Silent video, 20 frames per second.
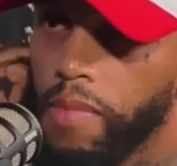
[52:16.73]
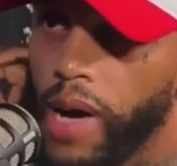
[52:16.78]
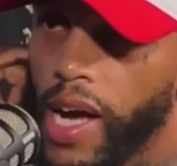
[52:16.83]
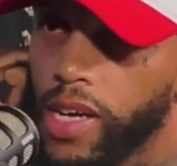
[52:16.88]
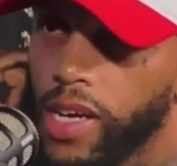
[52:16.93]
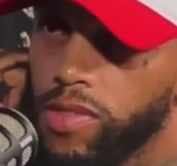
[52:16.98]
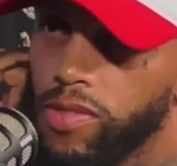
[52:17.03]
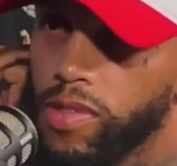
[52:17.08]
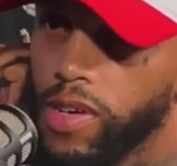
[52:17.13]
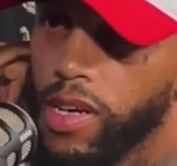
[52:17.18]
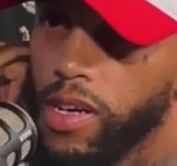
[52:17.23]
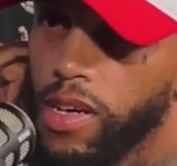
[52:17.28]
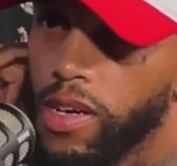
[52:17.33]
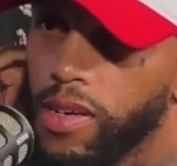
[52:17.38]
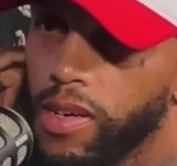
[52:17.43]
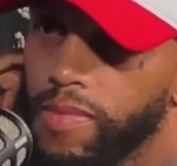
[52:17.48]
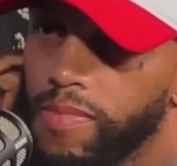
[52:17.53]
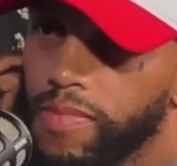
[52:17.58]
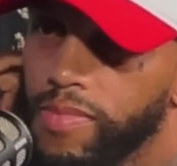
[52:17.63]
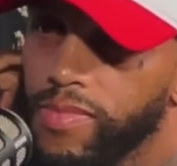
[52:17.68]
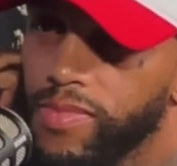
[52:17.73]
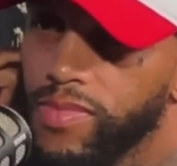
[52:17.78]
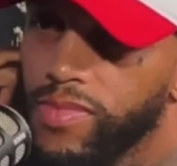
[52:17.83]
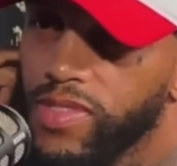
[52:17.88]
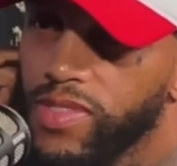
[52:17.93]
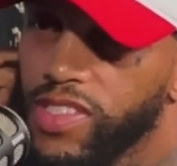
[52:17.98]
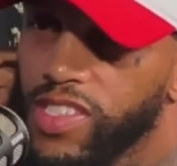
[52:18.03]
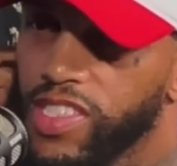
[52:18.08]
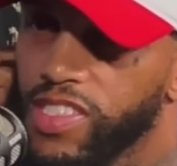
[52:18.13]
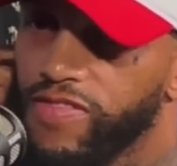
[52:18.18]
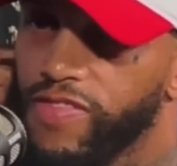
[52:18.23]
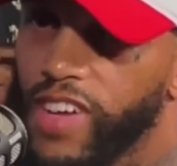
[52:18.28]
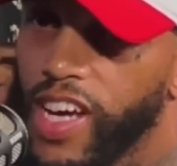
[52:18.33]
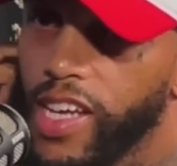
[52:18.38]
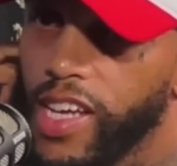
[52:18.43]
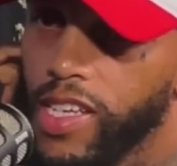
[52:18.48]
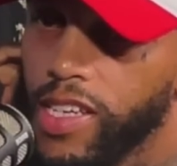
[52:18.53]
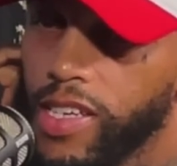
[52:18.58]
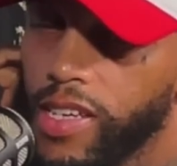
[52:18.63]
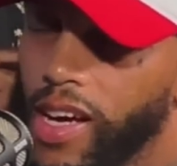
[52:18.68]
Michael
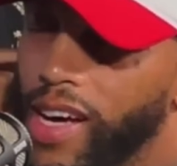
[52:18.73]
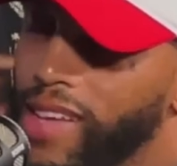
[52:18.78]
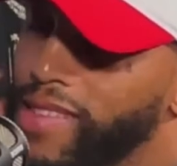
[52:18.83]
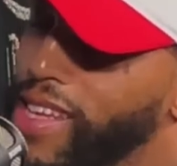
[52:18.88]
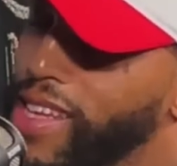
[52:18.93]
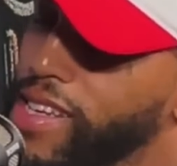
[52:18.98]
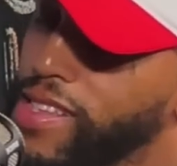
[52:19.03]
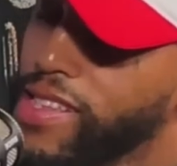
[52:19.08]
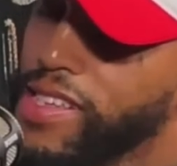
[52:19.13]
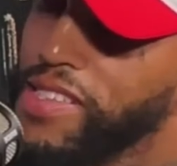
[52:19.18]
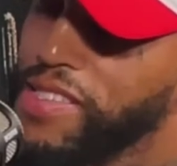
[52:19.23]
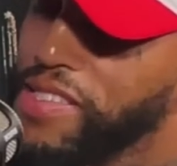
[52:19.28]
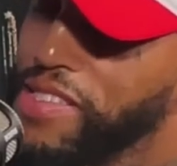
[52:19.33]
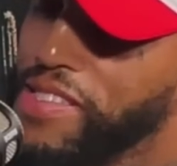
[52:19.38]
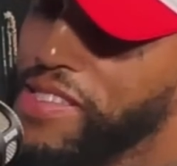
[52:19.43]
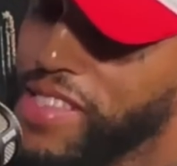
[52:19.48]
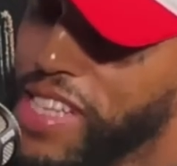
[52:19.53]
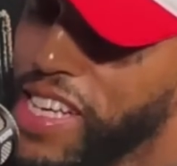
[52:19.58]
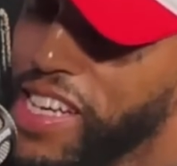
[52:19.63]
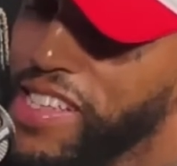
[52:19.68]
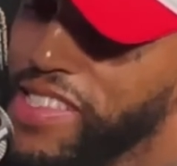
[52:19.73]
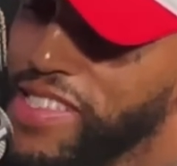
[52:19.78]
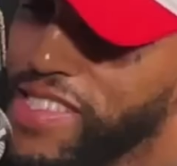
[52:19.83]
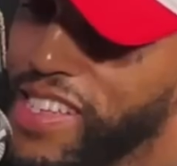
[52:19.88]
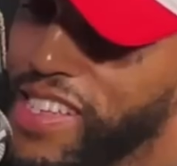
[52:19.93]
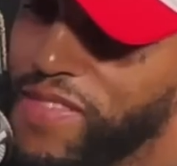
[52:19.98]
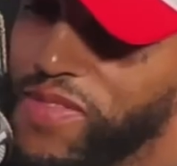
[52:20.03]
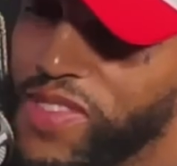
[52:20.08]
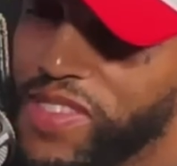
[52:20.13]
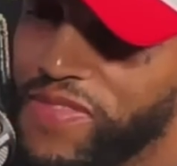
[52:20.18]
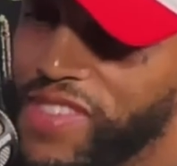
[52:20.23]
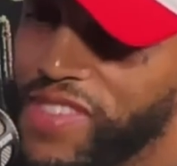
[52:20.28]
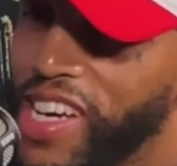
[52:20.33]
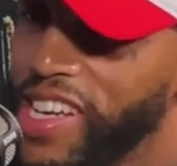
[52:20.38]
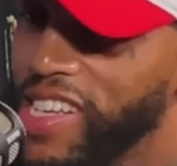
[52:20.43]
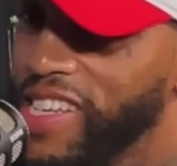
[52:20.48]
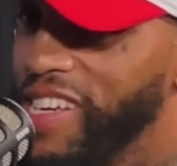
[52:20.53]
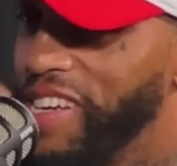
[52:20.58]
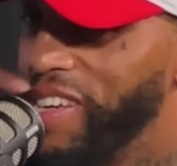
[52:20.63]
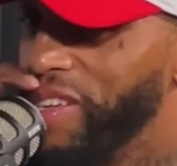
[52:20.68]
Zaretti, I think that's his last name,
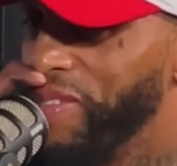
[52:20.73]
Zaretti.